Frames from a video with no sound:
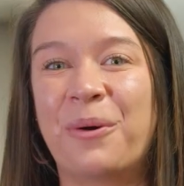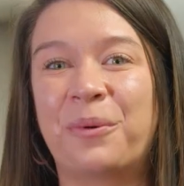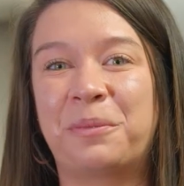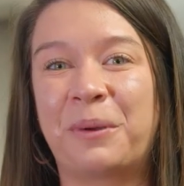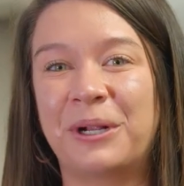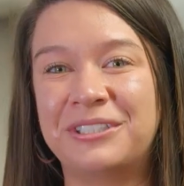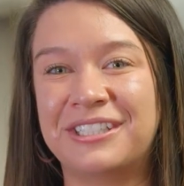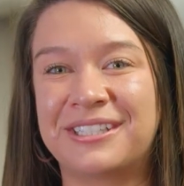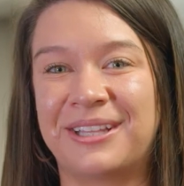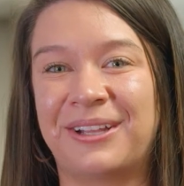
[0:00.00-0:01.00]
With
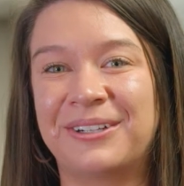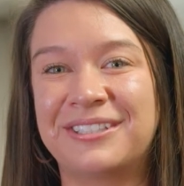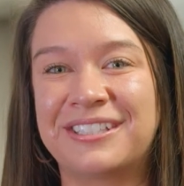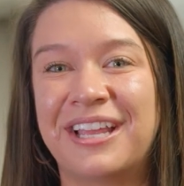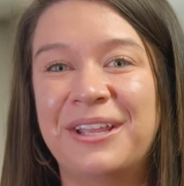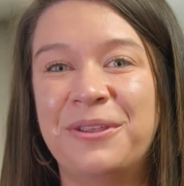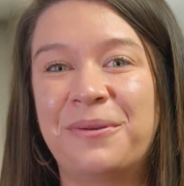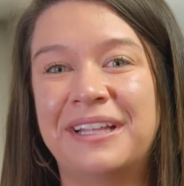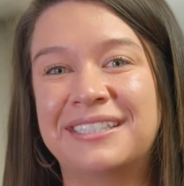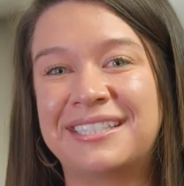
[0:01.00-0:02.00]
purchase alerts,
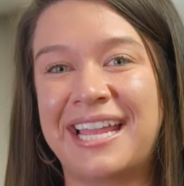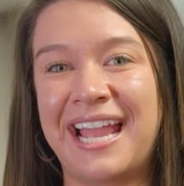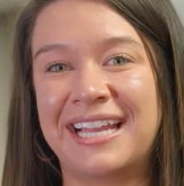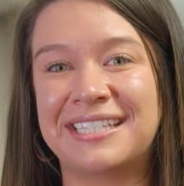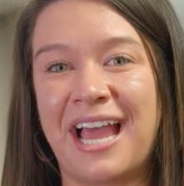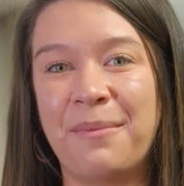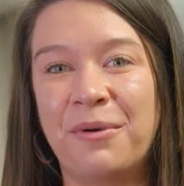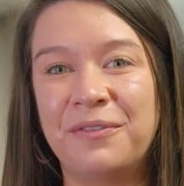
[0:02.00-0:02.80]
you can stay on top